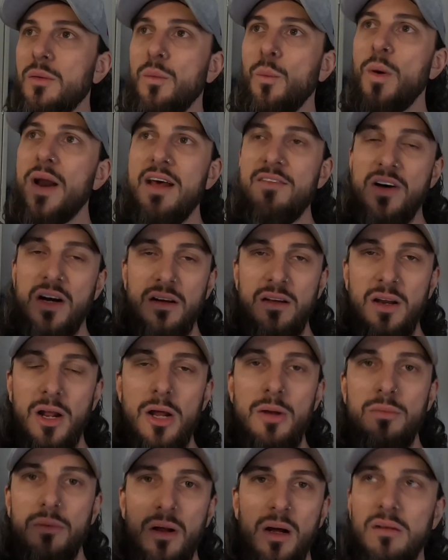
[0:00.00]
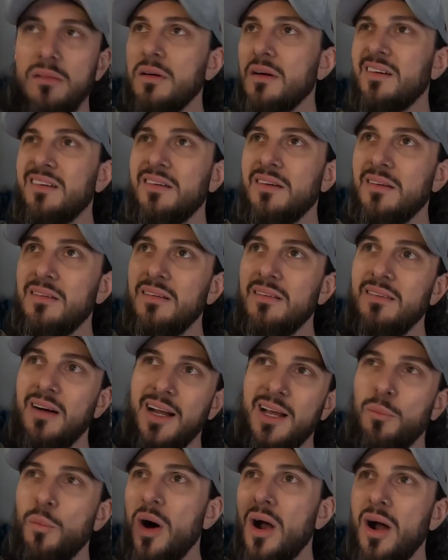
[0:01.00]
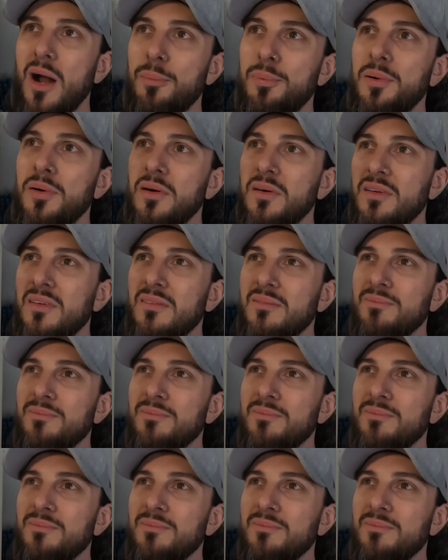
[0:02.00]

whatever, you know, I, I can wire up.